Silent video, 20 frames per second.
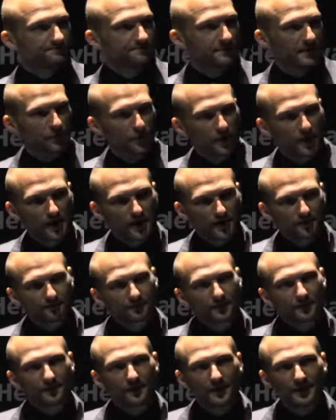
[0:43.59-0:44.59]
and what
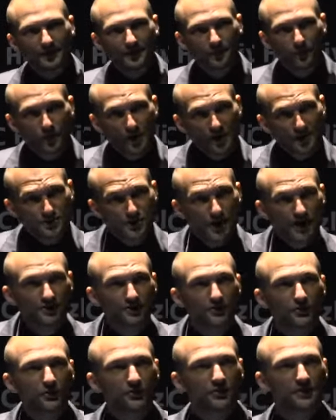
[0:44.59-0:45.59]
I'll try to
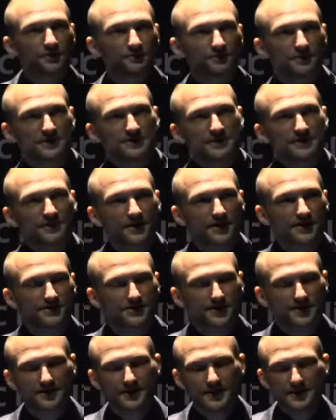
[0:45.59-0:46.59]
do in the
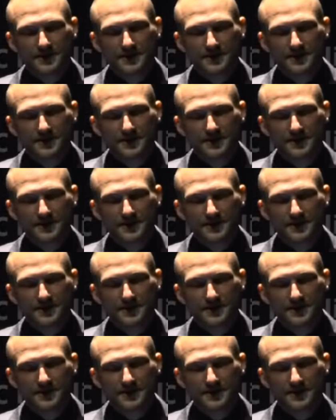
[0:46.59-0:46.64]
presentation